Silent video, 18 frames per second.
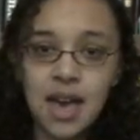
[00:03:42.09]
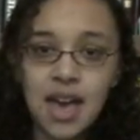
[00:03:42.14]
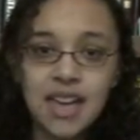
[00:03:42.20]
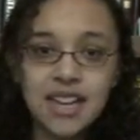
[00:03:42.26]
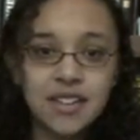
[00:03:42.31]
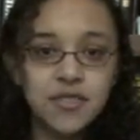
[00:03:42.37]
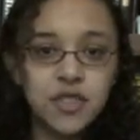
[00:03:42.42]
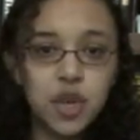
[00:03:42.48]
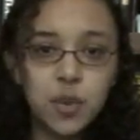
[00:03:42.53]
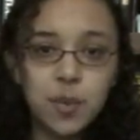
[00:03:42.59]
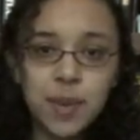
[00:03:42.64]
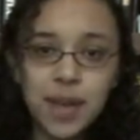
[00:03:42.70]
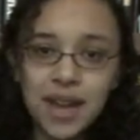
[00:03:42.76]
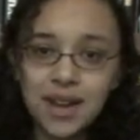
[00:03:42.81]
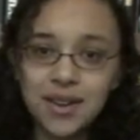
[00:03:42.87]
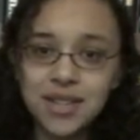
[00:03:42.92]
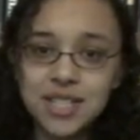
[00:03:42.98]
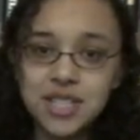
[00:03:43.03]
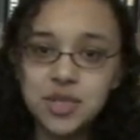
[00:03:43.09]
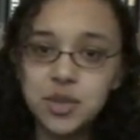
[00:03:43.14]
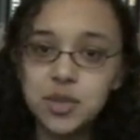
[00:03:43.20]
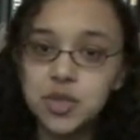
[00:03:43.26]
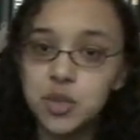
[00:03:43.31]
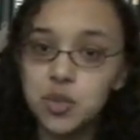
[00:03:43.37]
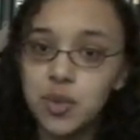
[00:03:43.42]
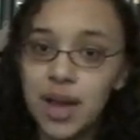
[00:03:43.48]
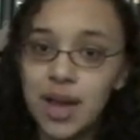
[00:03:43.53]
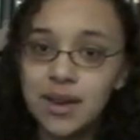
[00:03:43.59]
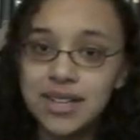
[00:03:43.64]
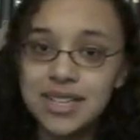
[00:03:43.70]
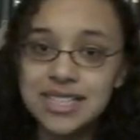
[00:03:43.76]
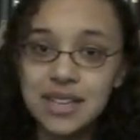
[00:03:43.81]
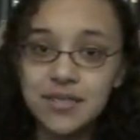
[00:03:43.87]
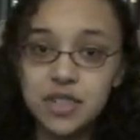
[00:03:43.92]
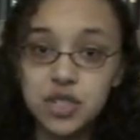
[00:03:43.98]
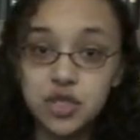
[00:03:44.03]
And if your parents or
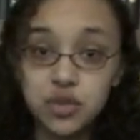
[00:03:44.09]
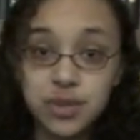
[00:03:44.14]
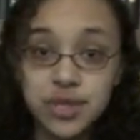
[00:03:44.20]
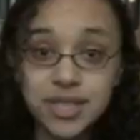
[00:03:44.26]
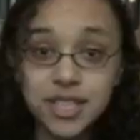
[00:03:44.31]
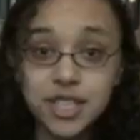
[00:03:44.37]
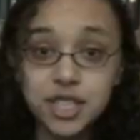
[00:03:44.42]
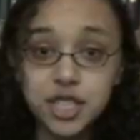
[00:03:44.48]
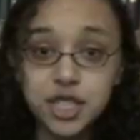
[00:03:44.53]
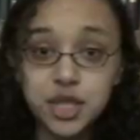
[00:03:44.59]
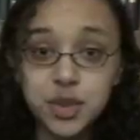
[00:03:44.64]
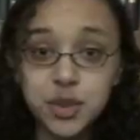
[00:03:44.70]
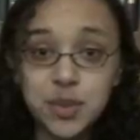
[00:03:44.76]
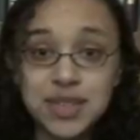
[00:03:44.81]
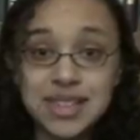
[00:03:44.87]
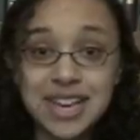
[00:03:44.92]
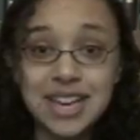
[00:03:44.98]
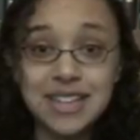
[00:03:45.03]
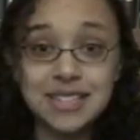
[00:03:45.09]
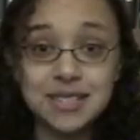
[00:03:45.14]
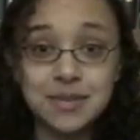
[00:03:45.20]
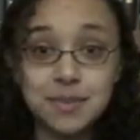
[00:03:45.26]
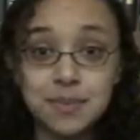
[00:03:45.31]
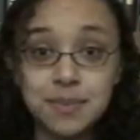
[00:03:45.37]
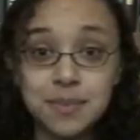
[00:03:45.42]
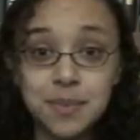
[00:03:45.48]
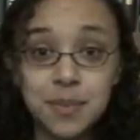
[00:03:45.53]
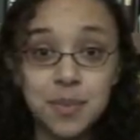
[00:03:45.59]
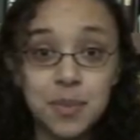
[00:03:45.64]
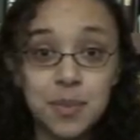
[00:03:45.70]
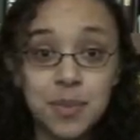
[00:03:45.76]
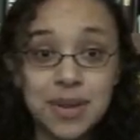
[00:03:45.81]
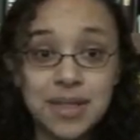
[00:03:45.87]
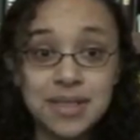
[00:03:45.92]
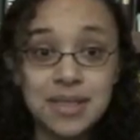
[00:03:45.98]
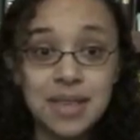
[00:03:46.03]
surroundings haven't treated you with
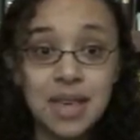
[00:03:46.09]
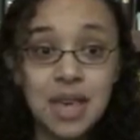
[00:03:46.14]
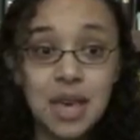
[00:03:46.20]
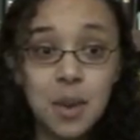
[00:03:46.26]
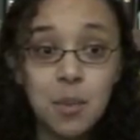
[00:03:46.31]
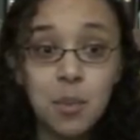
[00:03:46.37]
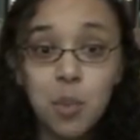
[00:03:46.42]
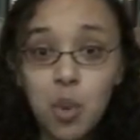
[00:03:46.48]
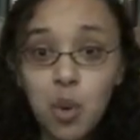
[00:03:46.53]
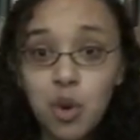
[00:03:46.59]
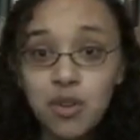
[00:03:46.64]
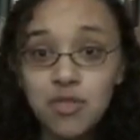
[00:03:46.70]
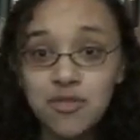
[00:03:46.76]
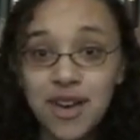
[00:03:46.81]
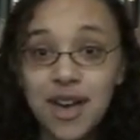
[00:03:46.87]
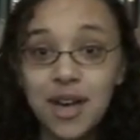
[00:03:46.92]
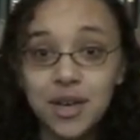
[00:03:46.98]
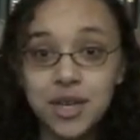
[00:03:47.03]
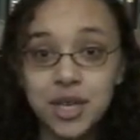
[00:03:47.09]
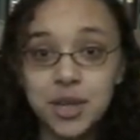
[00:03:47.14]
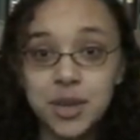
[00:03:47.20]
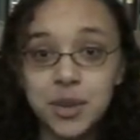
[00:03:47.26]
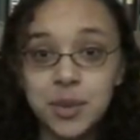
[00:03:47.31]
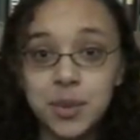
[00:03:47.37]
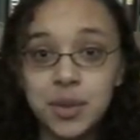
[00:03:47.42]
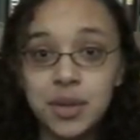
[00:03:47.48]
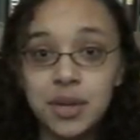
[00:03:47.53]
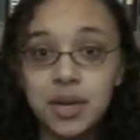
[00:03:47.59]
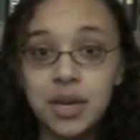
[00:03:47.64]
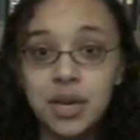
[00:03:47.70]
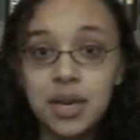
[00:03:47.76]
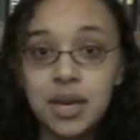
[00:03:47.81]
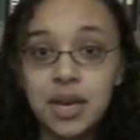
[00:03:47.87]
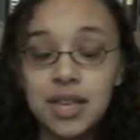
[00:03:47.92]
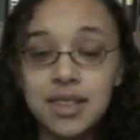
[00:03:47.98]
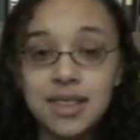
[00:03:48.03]
more value
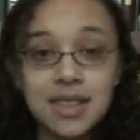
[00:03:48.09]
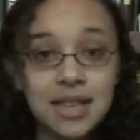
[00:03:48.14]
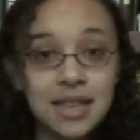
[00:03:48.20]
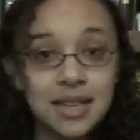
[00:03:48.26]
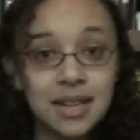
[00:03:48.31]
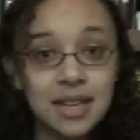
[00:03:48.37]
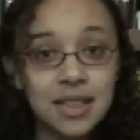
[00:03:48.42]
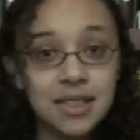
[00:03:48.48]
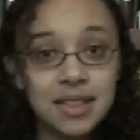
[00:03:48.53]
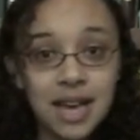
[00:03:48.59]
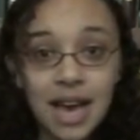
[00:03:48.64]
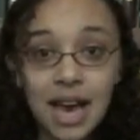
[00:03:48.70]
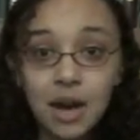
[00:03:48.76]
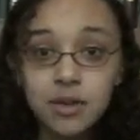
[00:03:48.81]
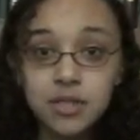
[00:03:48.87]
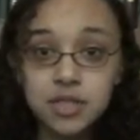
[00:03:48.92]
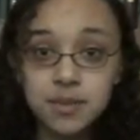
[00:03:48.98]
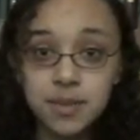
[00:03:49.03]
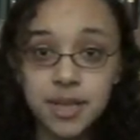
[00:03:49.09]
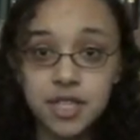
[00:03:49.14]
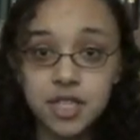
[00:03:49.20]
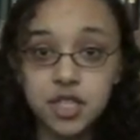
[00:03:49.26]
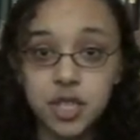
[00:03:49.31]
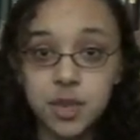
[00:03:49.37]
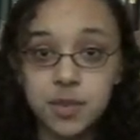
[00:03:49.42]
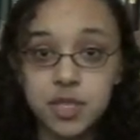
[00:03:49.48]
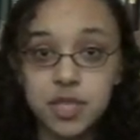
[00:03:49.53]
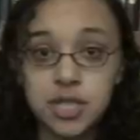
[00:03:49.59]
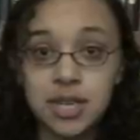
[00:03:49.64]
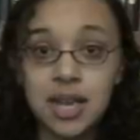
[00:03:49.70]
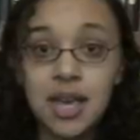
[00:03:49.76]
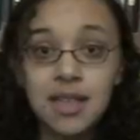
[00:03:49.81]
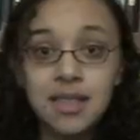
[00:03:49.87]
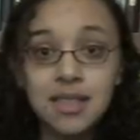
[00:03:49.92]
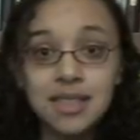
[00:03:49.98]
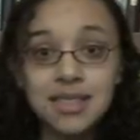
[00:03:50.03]
than the house in my description,
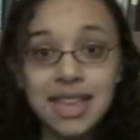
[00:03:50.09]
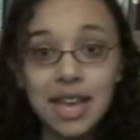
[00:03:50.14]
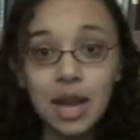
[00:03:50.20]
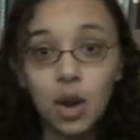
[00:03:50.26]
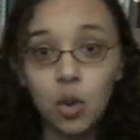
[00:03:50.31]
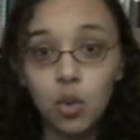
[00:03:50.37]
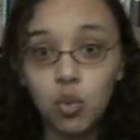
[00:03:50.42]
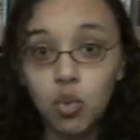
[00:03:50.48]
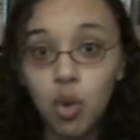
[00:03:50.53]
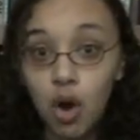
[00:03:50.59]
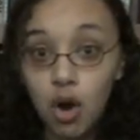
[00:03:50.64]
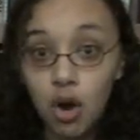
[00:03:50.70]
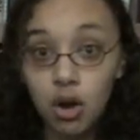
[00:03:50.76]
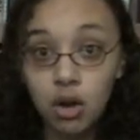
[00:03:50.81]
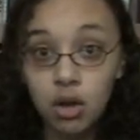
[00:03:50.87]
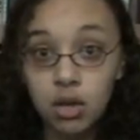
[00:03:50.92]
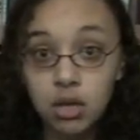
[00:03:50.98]
then they are wrong.